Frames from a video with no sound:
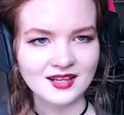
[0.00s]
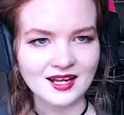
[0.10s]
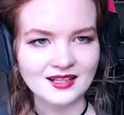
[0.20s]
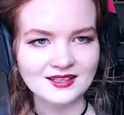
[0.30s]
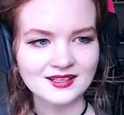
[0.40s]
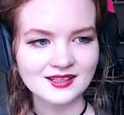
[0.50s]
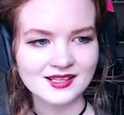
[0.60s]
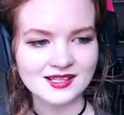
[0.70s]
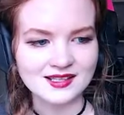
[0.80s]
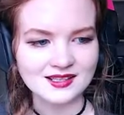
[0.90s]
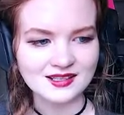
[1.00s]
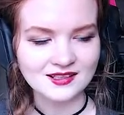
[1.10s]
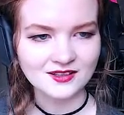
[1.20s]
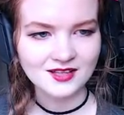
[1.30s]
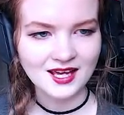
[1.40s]
Excellent.
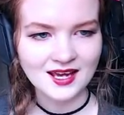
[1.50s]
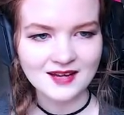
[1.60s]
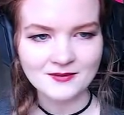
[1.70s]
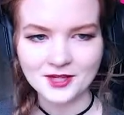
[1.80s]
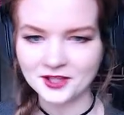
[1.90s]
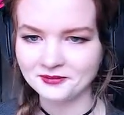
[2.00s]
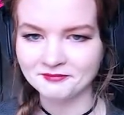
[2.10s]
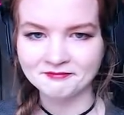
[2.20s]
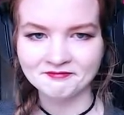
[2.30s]
Okay, well,